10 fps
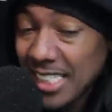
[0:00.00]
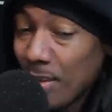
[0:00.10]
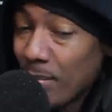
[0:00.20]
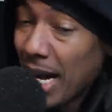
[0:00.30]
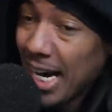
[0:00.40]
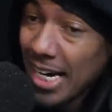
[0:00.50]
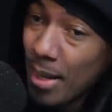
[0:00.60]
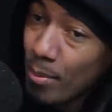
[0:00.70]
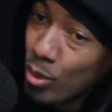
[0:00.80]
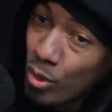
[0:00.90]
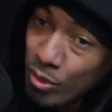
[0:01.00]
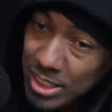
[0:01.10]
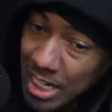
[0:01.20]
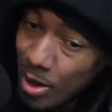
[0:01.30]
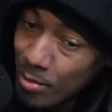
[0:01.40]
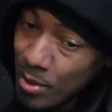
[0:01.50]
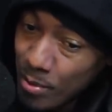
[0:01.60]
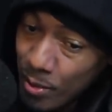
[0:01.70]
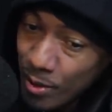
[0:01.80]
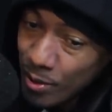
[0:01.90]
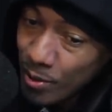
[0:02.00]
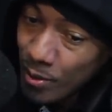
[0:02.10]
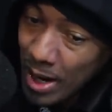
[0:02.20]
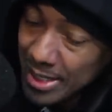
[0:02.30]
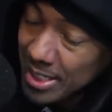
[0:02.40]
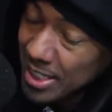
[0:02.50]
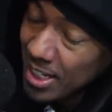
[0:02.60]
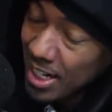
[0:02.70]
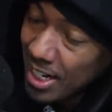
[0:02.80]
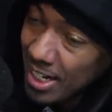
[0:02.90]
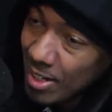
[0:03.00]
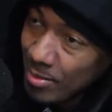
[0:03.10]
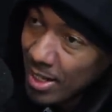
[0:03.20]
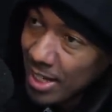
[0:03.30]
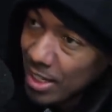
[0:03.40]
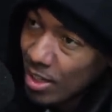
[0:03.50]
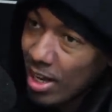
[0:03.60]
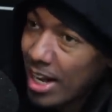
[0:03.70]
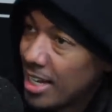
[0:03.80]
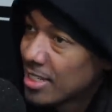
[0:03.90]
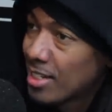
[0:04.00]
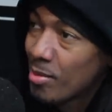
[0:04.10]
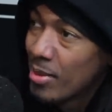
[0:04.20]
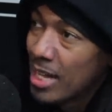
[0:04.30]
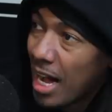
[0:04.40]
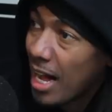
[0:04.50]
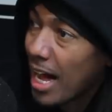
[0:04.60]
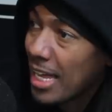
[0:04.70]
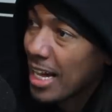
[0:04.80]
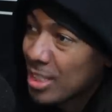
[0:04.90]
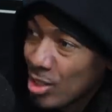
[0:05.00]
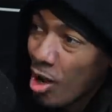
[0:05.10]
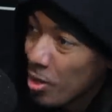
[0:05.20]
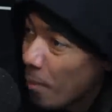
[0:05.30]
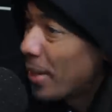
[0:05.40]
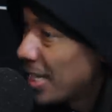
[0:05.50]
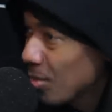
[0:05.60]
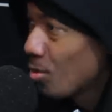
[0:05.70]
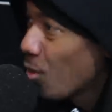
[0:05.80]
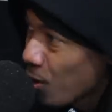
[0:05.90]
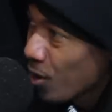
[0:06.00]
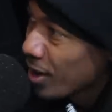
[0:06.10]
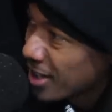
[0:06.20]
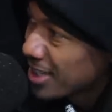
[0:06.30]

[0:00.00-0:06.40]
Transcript: to admire that move because I remember watching y'all and I'm like, yo, all right, some I, I, I saw the bidding wars.